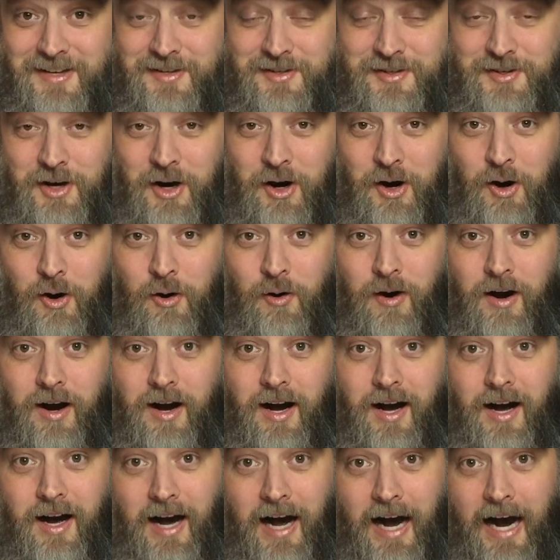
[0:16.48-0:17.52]
so
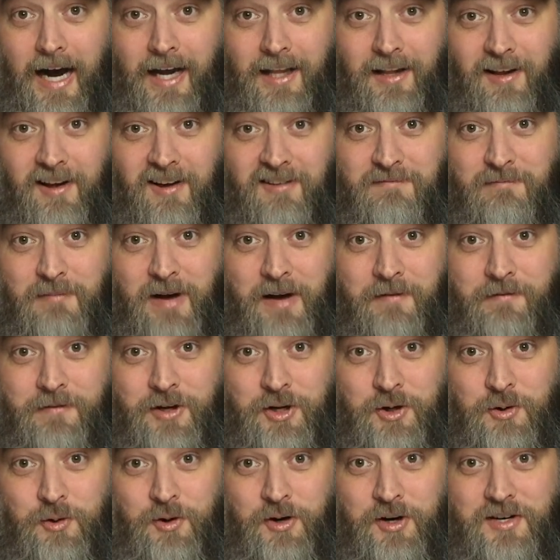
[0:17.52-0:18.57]
I love my
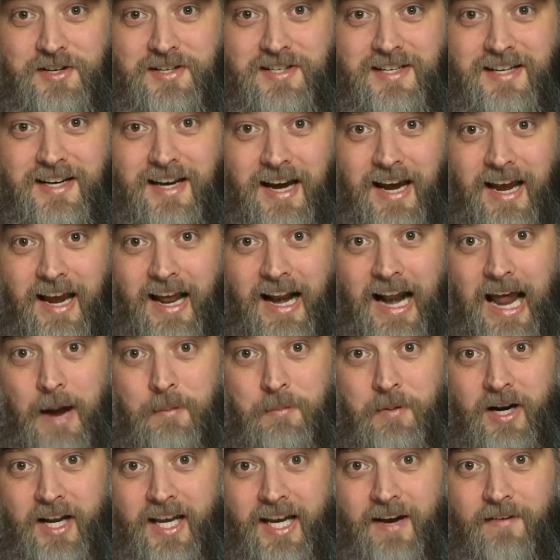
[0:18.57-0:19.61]
viewers, and I'm
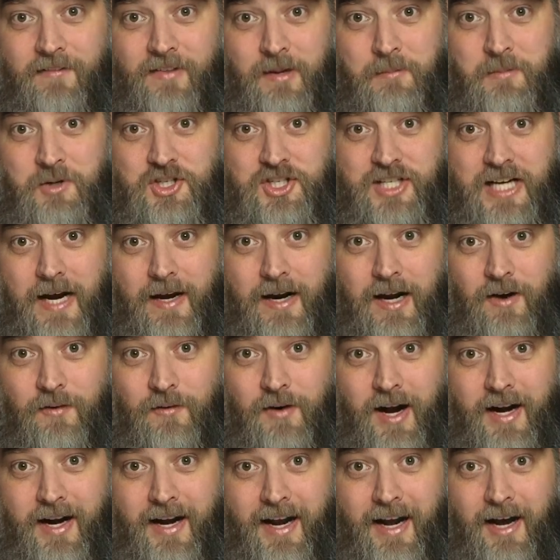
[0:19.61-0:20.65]
going to give them a shout out
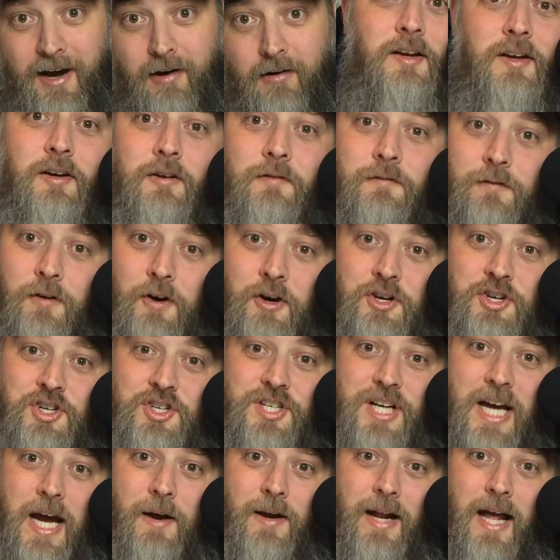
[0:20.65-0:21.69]
right now. First
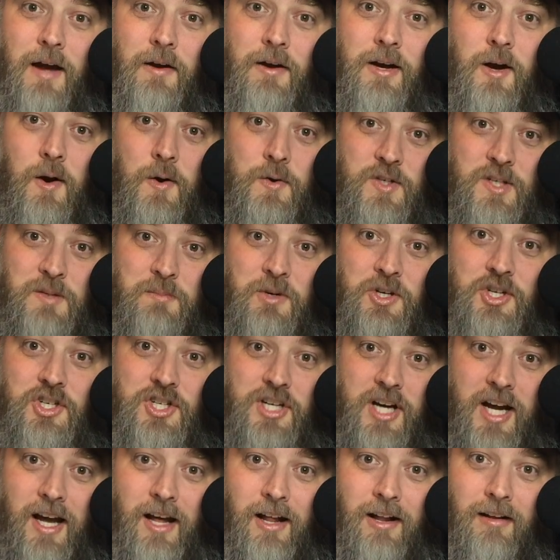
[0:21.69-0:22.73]
shout out goes to
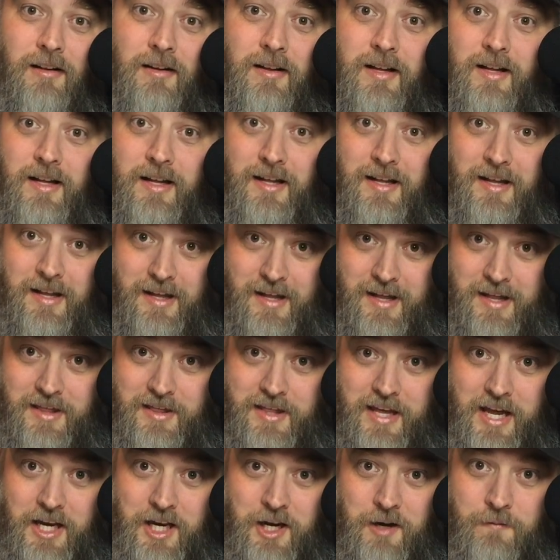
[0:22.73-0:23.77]
Michelle.
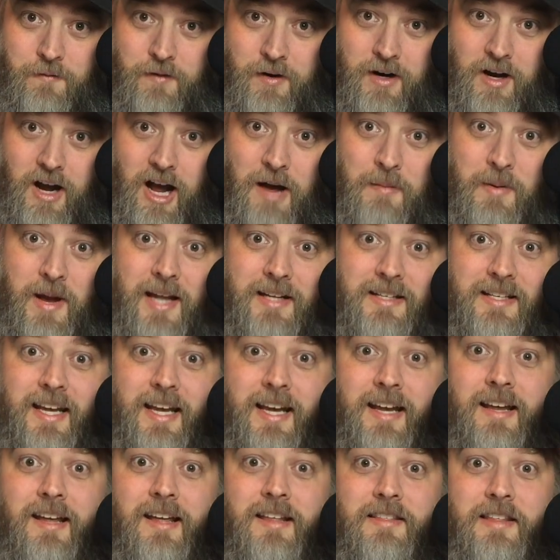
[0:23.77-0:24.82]
Thank you for
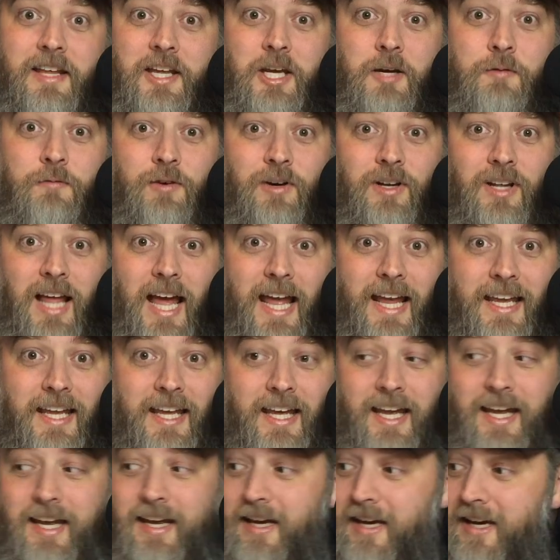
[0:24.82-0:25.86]
commenting. Thank you for
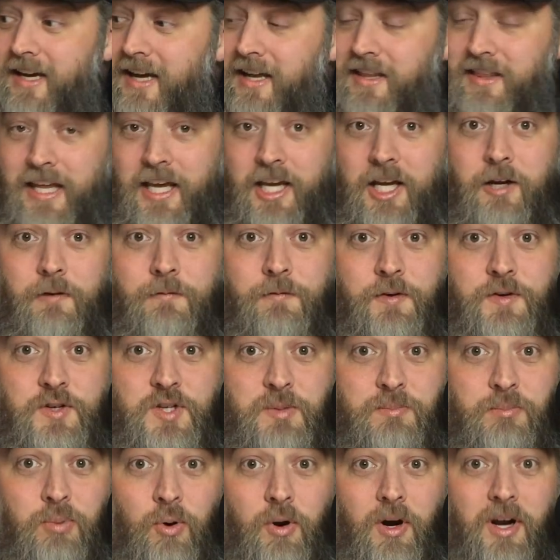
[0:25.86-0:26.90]
liking. Thank you for
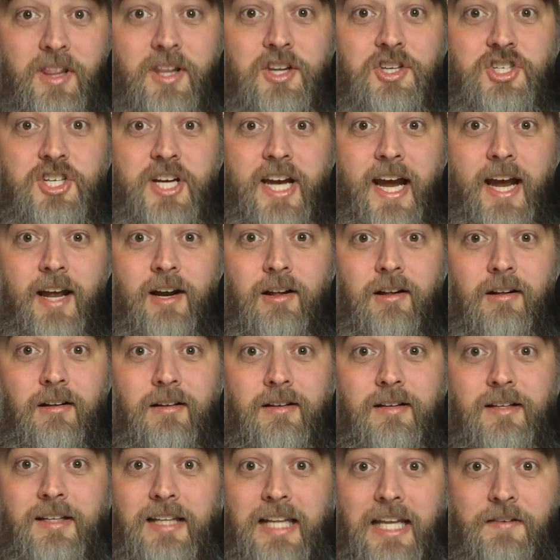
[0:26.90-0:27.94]
supporting the channel,
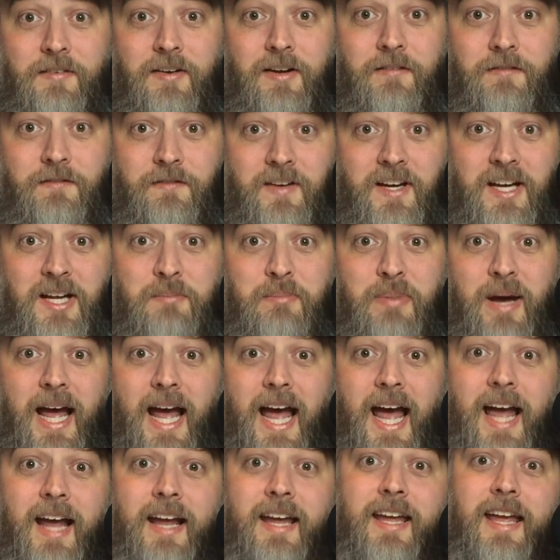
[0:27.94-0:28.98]
leaving
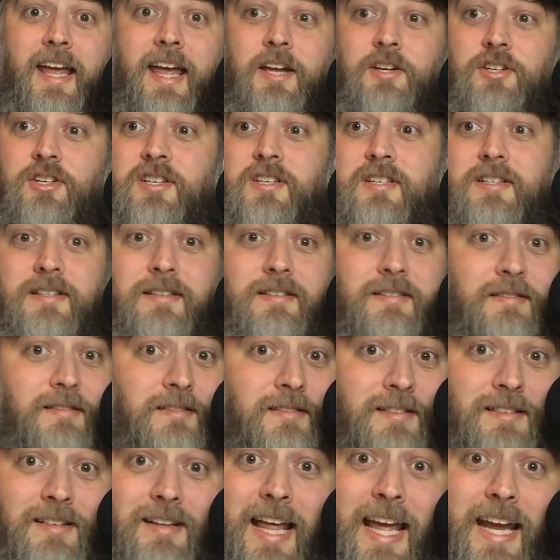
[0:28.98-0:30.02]
feedback, and just
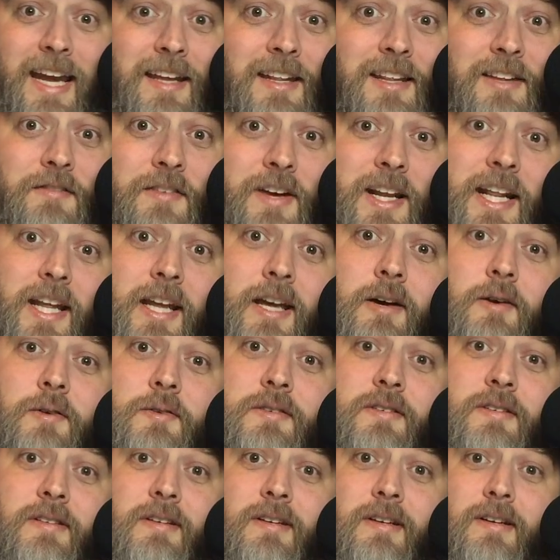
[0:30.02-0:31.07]
liking the
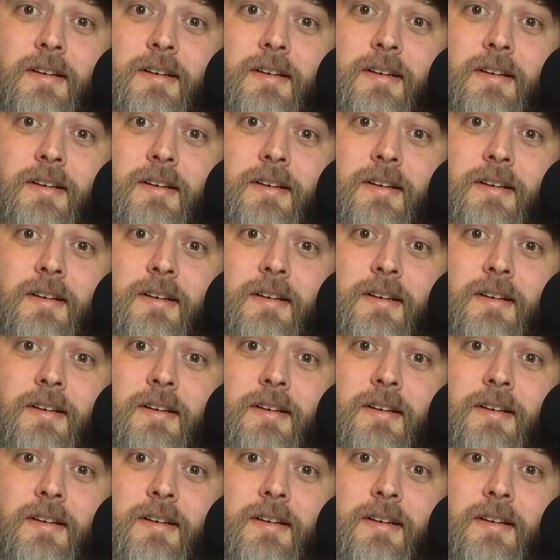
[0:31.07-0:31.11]
videos.